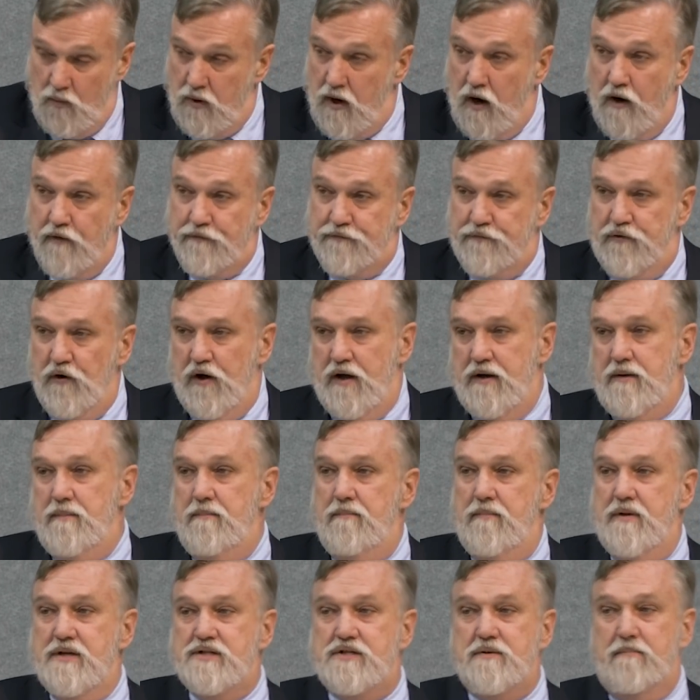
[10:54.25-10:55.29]
When our foot
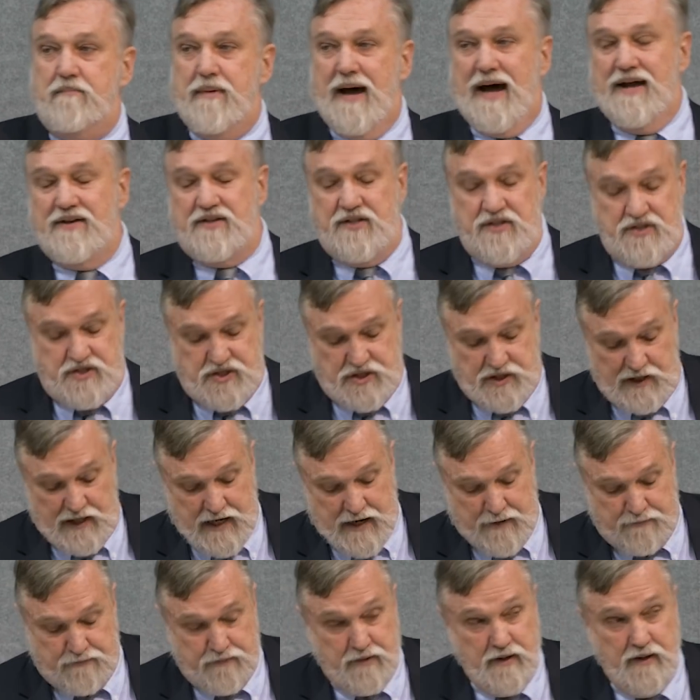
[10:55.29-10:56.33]
is about to
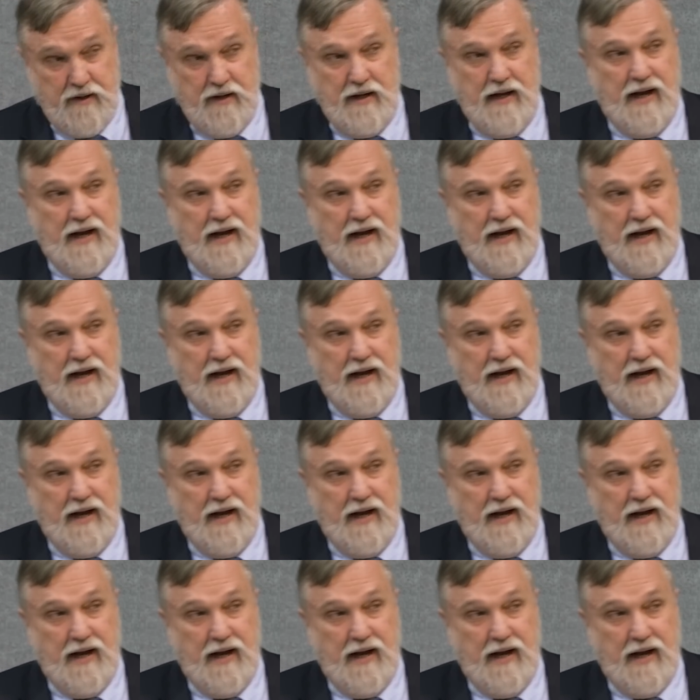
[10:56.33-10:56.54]
slip,